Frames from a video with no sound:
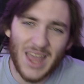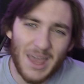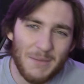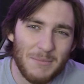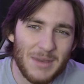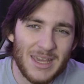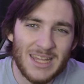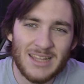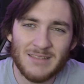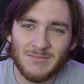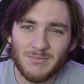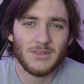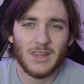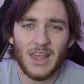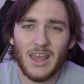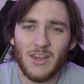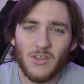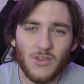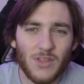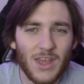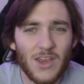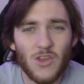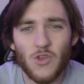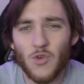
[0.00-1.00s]
I mean,
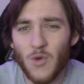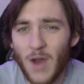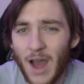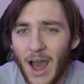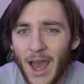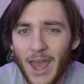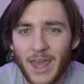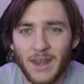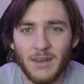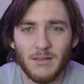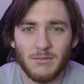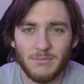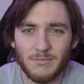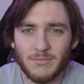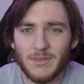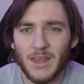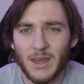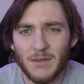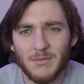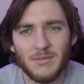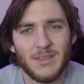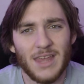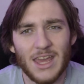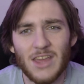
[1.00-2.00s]
they tried.
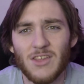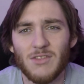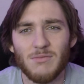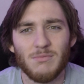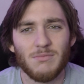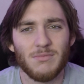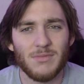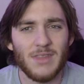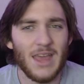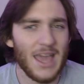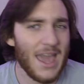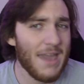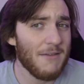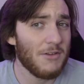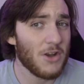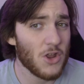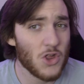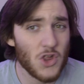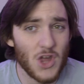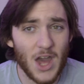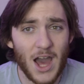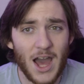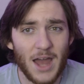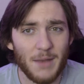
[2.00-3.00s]
They gave it a
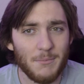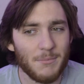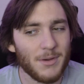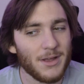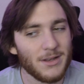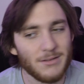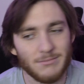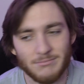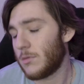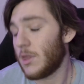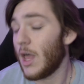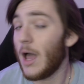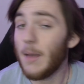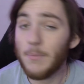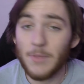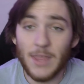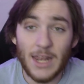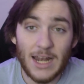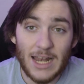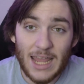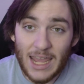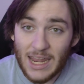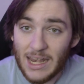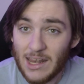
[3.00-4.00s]
shot, but the
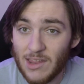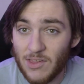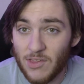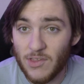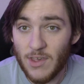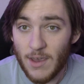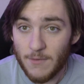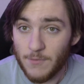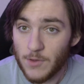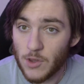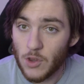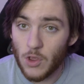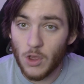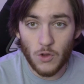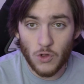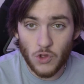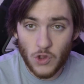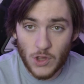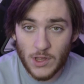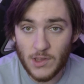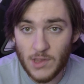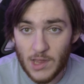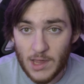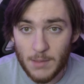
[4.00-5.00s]
updated 87
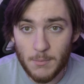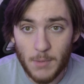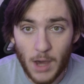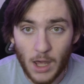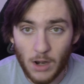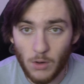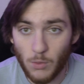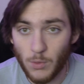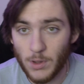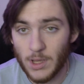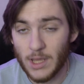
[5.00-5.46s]
GT model will